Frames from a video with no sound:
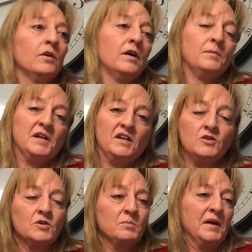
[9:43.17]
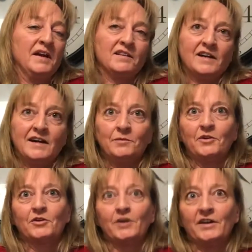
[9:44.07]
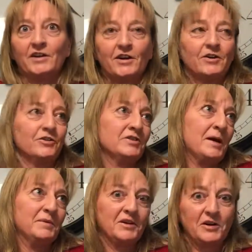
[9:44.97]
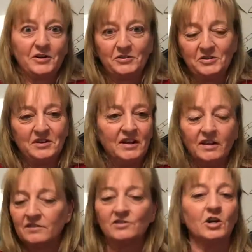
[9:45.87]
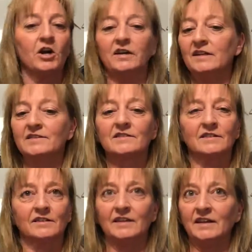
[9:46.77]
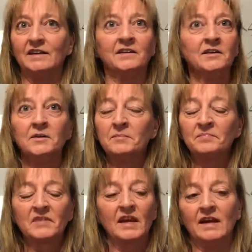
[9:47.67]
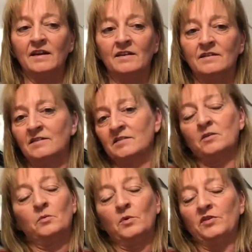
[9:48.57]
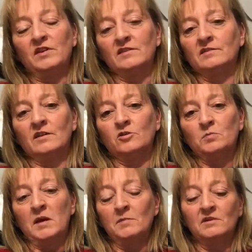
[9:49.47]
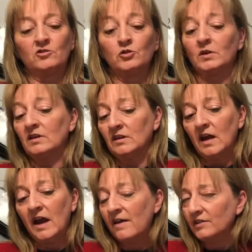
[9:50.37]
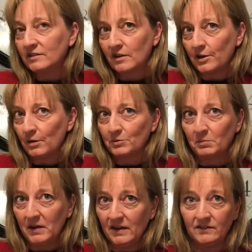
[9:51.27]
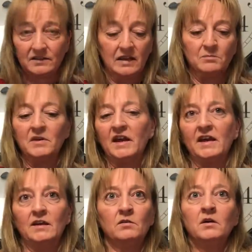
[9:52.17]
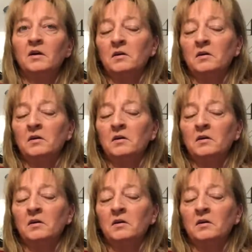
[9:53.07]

I mean, you can pay online with a credit card, your debit card, it's done instantly. And with the ACH payments, you can have it set up to pay the same day.